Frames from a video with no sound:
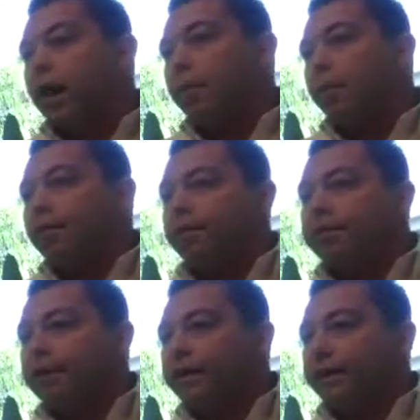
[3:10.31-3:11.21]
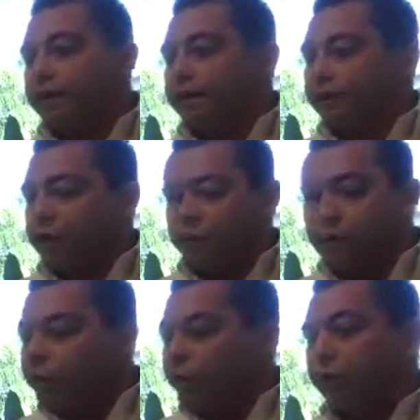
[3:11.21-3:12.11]
Obviously,
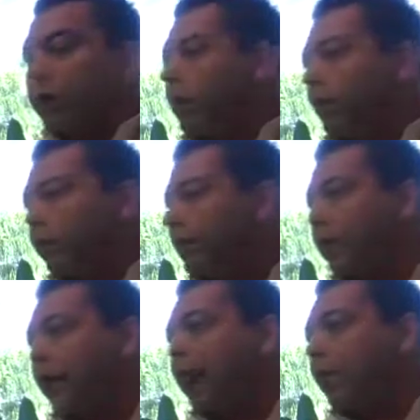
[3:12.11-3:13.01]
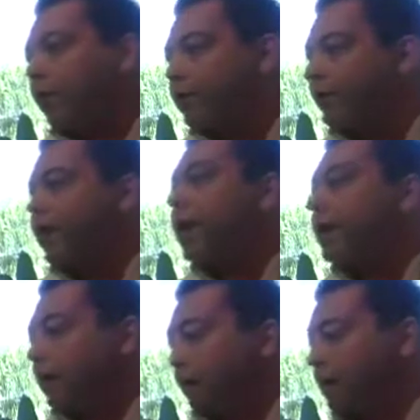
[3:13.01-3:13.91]
you can pre-qual within an hour and
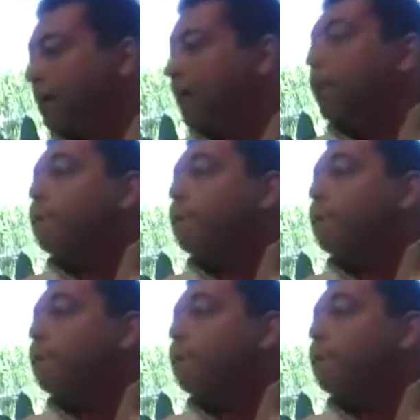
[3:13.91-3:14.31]
say, hey, look,